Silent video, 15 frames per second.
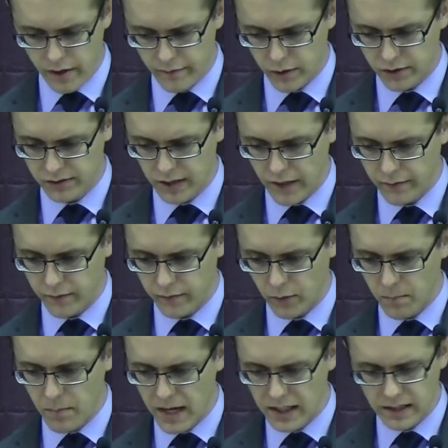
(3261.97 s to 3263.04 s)
In verse seven,
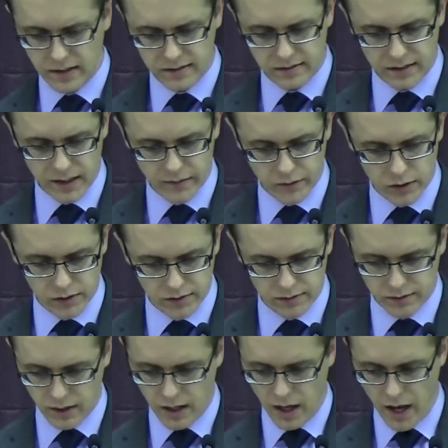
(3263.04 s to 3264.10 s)
for many
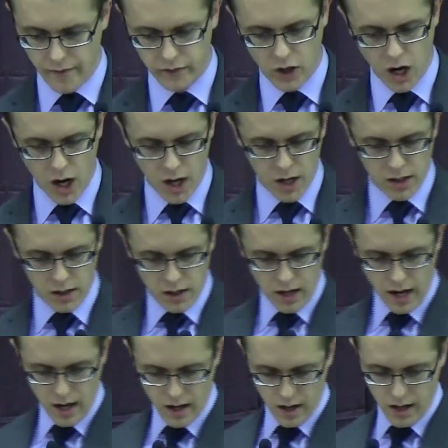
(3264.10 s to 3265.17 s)
deceivers have gone
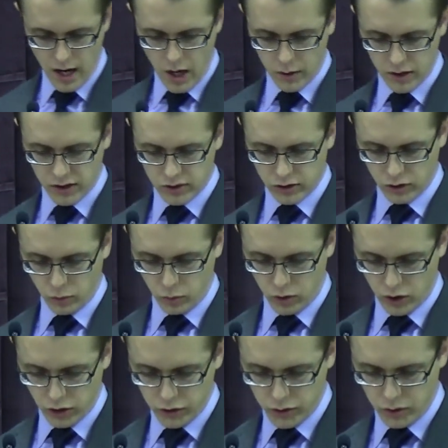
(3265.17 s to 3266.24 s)
out into the
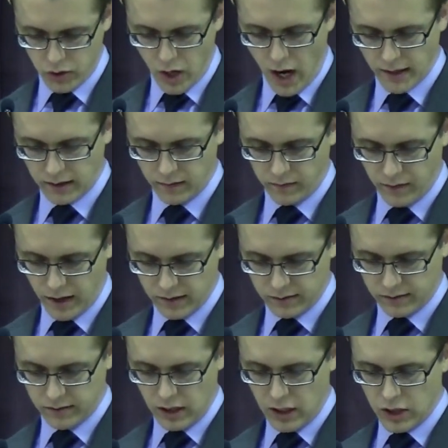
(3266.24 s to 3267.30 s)
world who do not
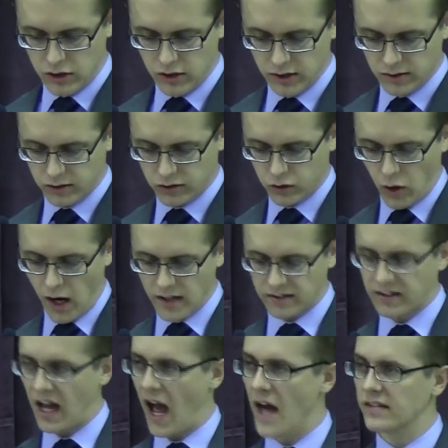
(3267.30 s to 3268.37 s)
confess Jesus
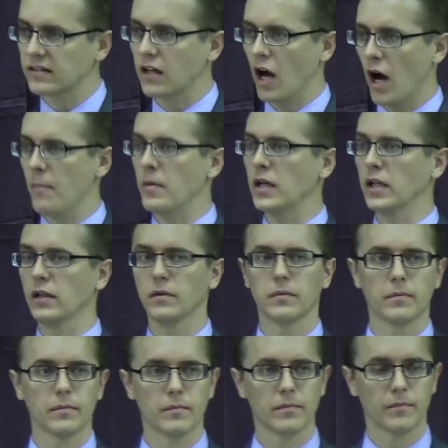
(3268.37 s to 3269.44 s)
Christ as coming,
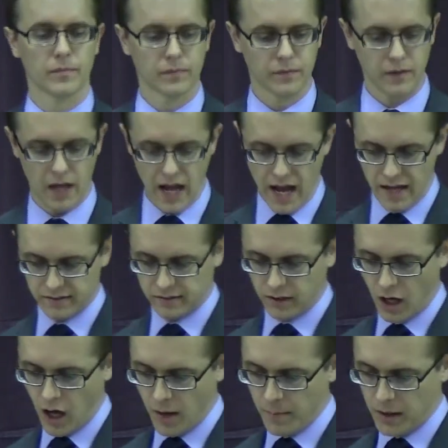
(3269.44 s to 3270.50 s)
as
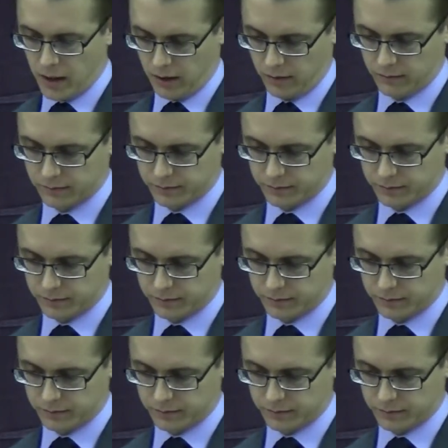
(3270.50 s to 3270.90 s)
coming